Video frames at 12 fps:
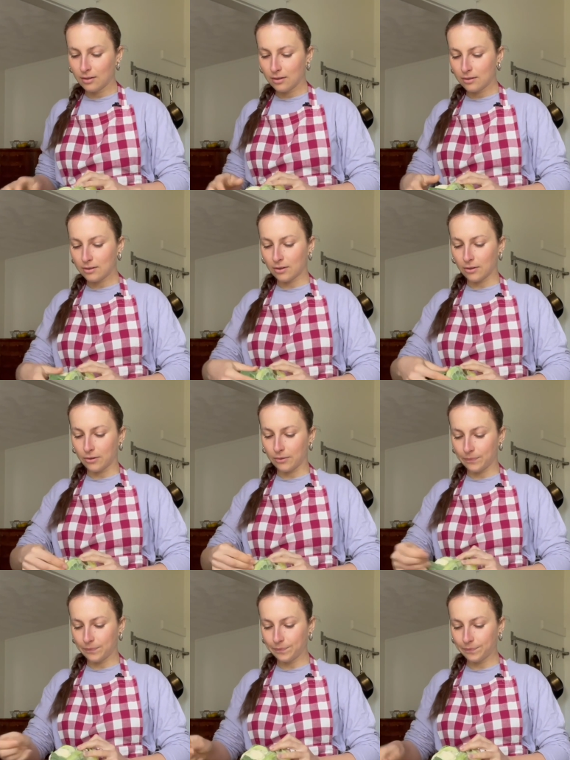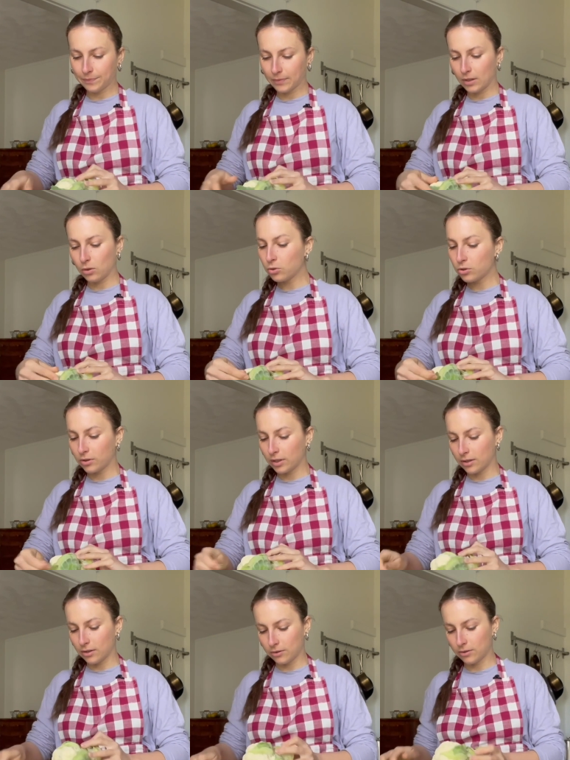So usually
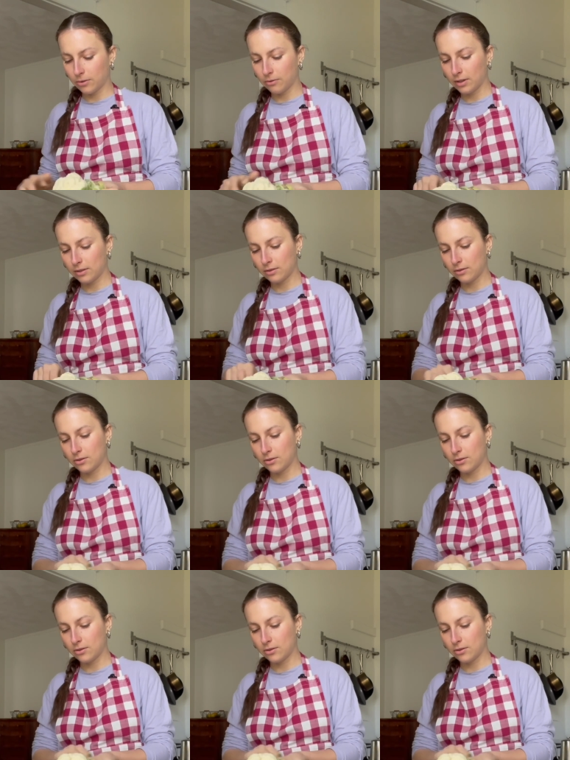there's no reason